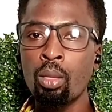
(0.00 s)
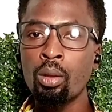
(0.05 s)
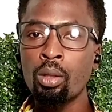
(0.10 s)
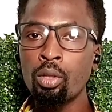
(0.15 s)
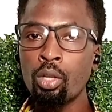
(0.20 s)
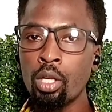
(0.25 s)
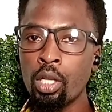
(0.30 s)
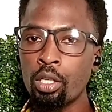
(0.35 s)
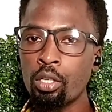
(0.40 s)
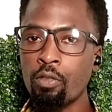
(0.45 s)

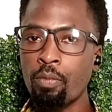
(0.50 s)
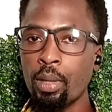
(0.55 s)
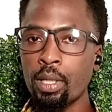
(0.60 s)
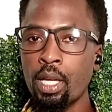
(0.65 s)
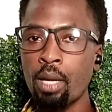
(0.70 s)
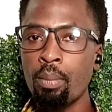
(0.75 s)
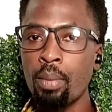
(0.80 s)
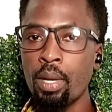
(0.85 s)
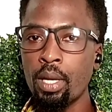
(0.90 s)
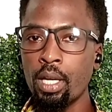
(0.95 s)
Knowledge of
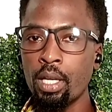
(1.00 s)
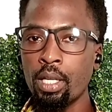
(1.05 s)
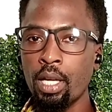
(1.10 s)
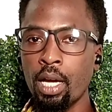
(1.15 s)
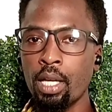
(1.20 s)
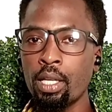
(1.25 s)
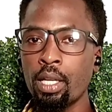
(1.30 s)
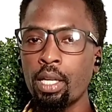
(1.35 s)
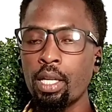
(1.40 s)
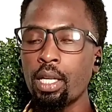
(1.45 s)
pattern making
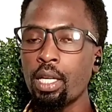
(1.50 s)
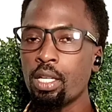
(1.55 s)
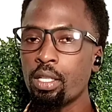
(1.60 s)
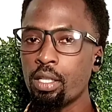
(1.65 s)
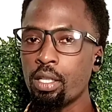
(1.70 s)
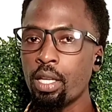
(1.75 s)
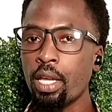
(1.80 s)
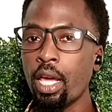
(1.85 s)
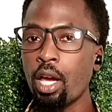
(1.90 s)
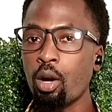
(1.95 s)
can
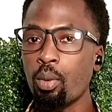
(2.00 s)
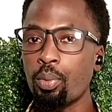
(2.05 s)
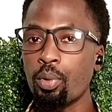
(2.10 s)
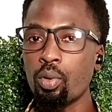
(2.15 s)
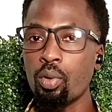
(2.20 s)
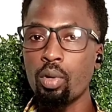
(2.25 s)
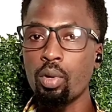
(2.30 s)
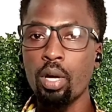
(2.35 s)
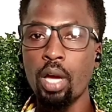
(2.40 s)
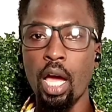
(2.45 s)
easily help
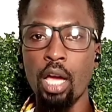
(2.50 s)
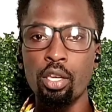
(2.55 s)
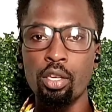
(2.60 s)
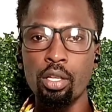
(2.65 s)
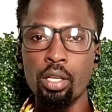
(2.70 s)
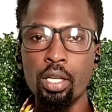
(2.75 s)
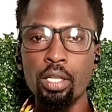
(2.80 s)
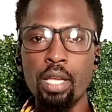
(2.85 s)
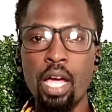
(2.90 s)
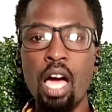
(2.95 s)
you
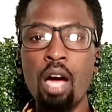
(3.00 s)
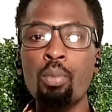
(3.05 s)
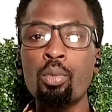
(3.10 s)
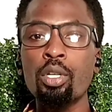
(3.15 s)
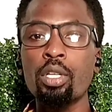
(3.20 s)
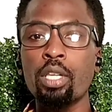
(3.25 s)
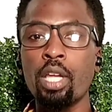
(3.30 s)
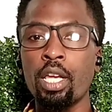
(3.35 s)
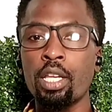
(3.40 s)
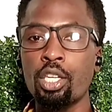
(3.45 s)
calculate how
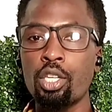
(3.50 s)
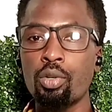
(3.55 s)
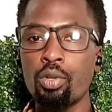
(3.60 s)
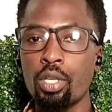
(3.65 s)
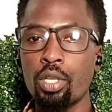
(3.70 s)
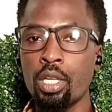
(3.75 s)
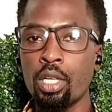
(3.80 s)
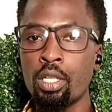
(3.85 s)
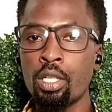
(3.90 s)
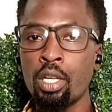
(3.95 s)
much lining you
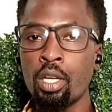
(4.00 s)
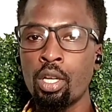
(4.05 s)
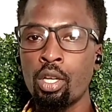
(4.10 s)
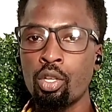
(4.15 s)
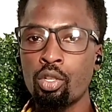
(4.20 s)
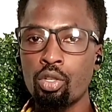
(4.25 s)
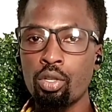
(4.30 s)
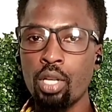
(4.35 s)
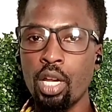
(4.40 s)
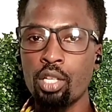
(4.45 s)
need
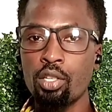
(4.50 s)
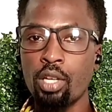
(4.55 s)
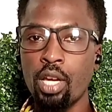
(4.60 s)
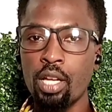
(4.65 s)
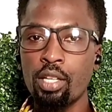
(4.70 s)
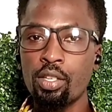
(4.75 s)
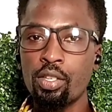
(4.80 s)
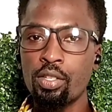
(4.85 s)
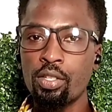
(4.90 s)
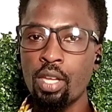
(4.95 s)
so that you
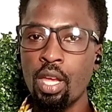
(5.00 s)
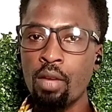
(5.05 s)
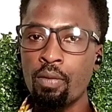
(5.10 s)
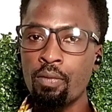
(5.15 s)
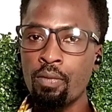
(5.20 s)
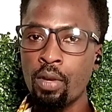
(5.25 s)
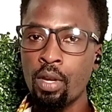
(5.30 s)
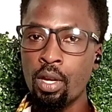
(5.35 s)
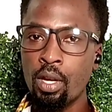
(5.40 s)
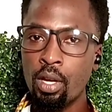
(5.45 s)
can
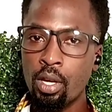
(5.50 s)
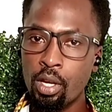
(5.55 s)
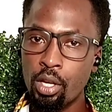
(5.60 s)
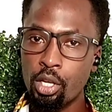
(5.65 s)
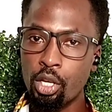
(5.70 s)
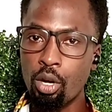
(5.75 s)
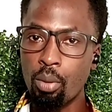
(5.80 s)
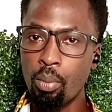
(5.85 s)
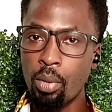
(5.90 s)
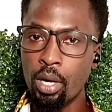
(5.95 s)
save
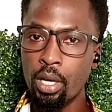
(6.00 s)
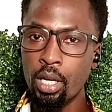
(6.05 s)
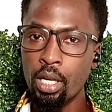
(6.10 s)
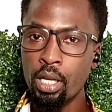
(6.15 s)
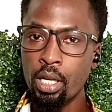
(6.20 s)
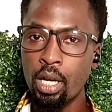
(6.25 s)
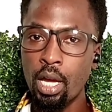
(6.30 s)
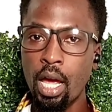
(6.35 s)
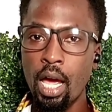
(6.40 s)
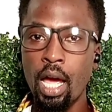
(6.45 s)
your
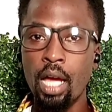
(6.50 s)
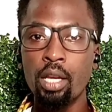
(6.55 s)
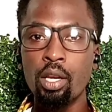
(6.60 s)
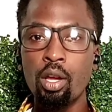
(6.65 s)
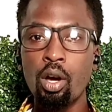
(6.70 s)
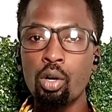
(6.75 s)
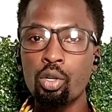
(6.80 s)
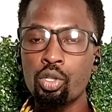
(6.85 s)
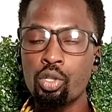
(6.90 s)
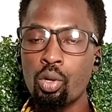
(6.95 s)
money and
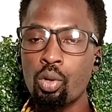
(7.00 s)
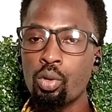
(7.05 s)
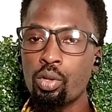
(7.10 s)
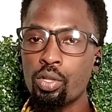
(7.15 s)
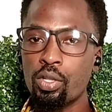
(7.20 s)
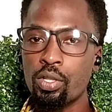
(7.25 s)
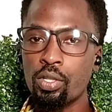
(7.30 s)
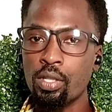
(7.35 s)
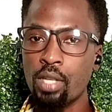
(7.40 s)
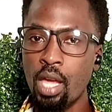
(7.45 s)
also
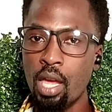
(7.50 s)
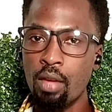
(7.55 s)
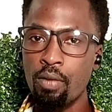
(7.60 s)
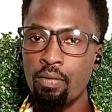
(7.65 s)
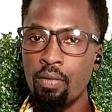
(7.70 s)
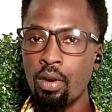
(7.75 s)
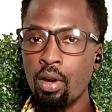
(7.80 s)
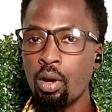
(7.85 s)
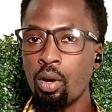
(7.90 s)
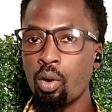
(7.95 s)

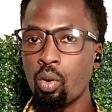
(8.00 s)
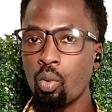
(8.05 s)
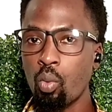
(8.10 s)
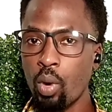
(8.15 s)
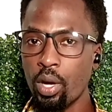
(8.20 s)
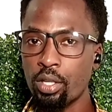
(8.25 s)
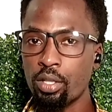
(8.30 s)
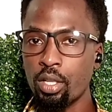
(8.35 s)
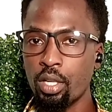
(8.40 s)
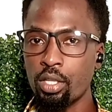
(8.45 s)
save
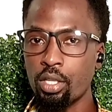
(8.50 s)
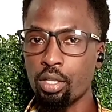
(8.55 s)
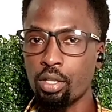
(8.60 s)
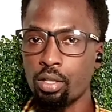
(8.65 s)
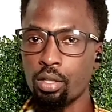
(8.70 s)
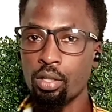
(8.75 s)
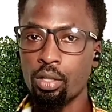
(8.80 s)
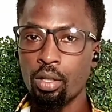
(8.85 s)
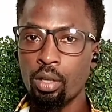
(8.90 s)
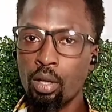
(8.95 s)

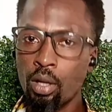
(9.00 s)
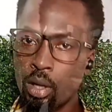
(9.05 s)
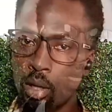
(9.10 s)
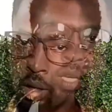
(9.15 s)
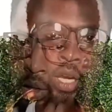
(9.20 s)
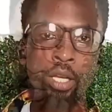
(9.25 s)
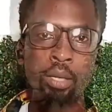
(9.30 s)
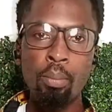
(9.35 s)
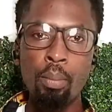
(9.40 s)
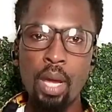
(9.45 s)
wastages.
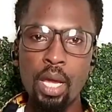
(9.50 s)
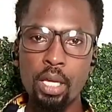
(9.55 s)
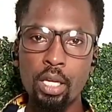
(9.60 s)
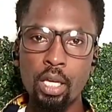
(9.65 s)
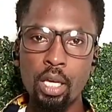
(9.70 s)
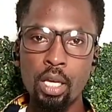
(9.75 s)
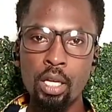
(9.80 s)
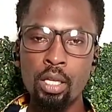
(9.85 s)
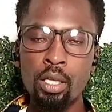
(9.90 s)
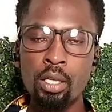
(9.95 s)
Pattern
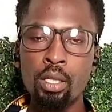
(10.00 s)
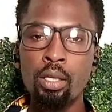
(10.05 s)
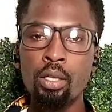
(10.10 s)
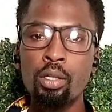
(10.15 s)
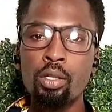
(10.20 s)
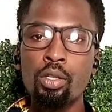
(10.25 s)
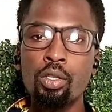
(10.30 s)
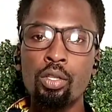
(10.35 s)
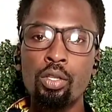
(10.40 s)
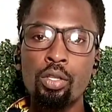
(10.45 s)
making
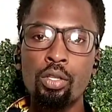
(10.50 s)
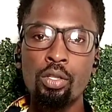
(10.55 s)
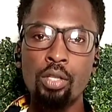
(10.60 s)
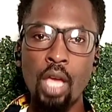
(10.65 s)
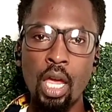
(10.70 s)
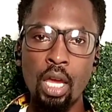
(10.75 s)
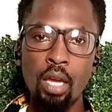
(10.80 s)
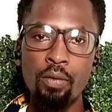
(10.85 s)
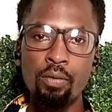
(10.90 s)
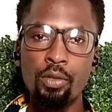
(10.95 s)

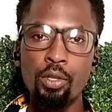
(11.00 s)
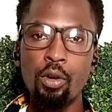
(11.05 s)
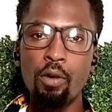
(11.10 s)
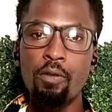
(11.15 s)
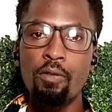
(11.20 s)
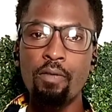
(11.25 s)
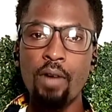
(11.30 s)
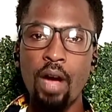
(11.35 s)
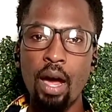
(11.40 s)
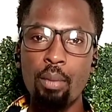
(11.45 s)
saves your
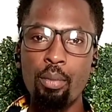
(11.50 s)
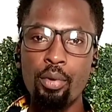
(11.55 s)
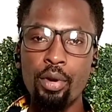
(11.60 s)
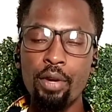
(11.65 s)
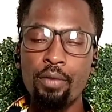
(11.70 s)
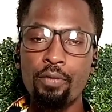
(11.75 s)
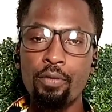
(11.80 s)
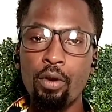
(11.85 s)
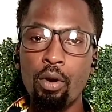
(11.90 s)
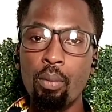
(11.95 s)
fabric
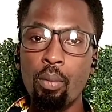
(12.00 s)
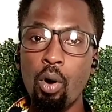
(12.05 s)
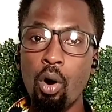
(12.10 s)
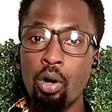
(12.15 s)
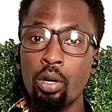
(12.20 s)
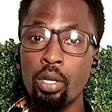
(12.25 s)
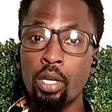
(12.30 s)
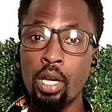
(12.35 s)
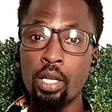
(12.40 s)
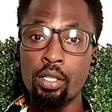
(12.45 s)
from
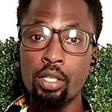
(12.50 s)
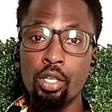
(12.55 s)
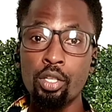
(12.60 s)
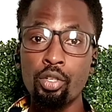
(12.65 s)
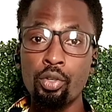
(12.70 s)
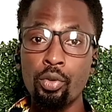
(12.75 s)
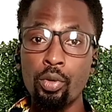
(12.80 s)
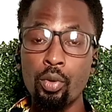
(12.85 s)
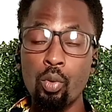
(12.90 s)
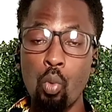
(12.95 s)

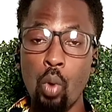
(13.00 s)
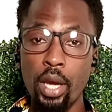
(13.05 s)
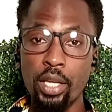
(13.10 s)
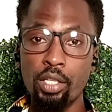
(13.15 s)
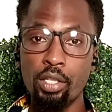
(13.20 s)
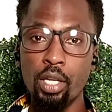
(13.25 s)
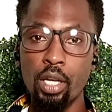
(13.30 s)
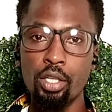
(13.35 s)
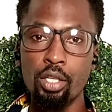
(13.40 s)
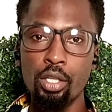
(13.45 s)
unnecessary
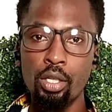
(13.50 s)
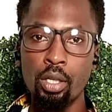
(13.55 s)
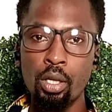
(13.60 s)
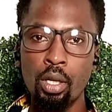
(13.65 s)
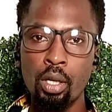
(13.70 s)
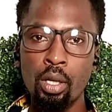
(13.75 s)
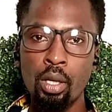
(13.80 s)
wastage.